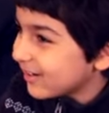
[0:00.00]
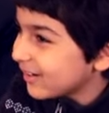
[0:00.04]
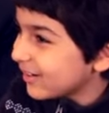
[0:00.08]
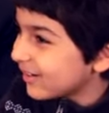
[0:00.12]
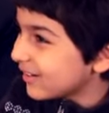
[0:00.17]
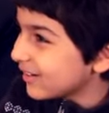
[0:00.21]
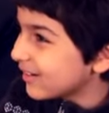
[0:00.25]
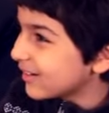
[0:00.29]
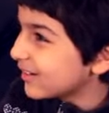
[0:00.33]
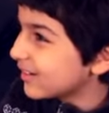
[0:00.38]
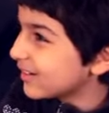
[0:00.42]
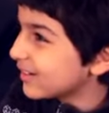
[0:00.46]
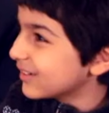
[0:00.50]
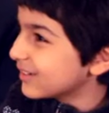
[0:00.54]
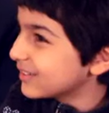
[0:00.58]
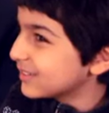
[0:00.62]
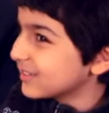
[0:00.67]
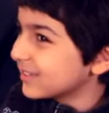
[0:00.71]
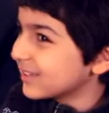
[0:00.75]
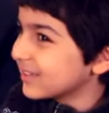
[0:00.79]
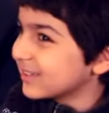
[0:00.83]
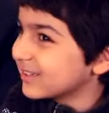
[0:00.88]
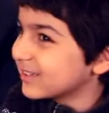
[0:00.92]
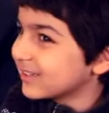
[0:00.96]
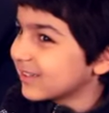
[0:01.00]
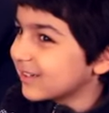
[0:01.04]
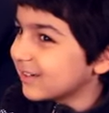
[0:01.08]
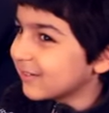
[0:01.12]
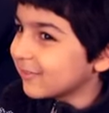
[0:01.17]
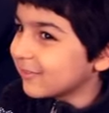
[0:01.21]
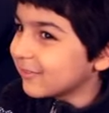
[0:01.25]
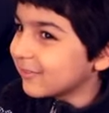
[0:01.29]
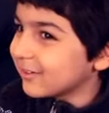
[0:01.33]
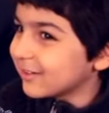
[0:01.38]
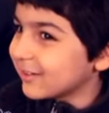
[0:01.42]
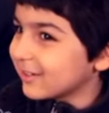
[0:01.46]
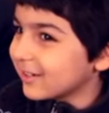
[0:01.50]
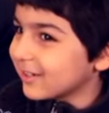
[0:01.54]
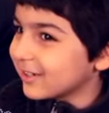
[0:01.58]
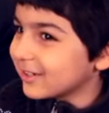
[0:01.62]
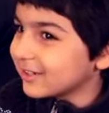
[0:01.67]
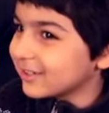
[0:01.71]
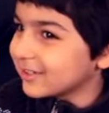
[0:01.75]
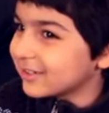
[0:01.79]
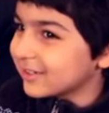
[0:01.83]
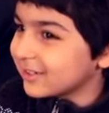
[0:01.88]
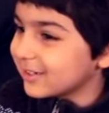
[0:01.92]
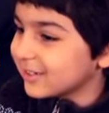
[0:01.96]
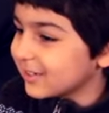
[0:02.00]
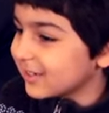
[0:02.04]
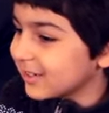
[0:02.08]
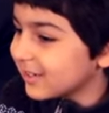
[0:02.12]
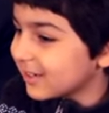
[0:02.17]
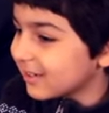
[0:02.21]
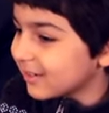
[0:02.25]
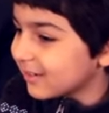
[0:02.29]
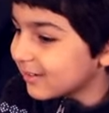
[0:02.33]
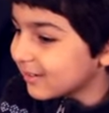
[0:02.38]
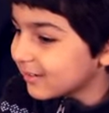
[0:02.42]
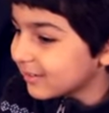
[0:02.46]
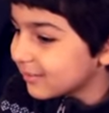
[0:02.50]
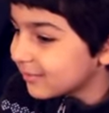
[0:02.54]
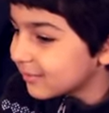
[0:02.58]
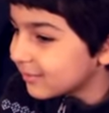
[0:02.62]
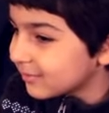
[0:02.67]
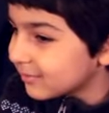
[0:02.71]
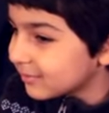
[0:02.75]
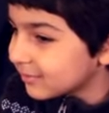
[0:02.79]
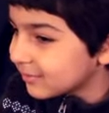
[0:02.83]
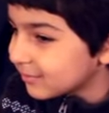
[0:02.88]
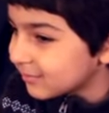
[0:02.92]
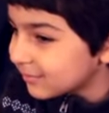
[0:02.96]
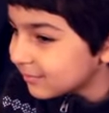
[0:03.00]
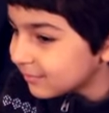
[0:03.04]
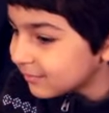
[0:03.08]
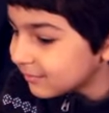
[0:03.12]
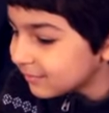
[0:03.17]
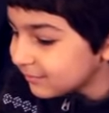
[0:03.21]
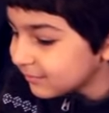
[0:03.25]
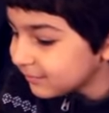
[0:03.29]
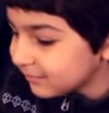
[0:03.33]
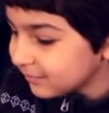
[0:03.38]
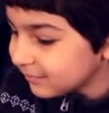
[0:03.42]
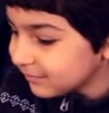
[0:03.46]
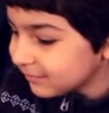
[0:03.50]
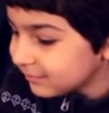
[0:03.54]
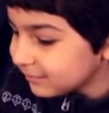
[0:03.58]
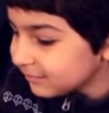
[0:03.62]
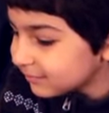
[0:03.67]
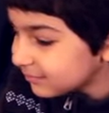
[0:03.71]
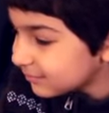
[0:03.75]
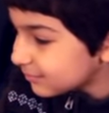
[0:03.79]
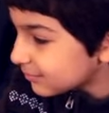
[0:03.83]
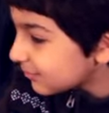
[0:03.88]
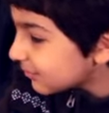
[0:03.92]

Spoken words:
The person shown says nothing.